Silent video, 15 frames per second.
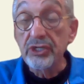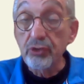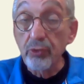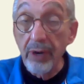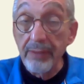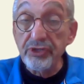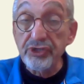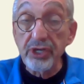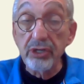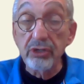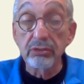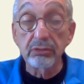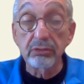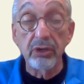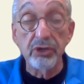Squamous
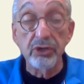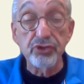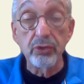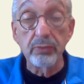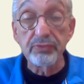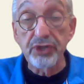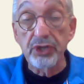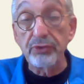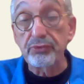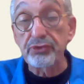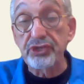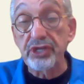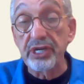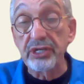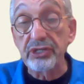cell carcinoma is
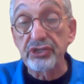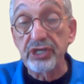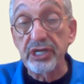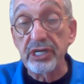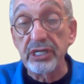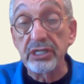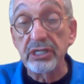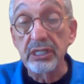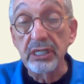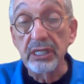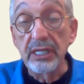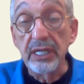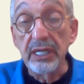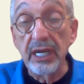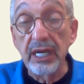interesting. It's seen
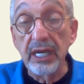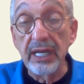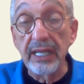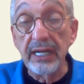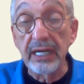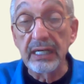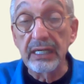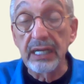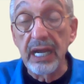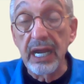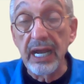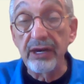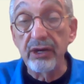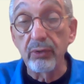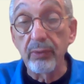at a
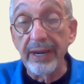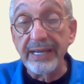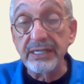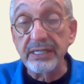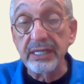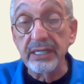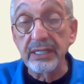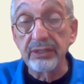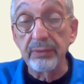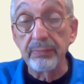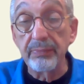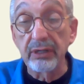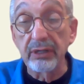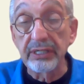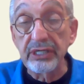higher rate in
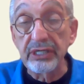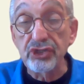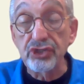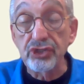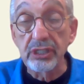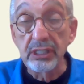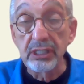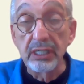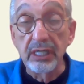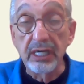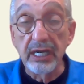the Middle East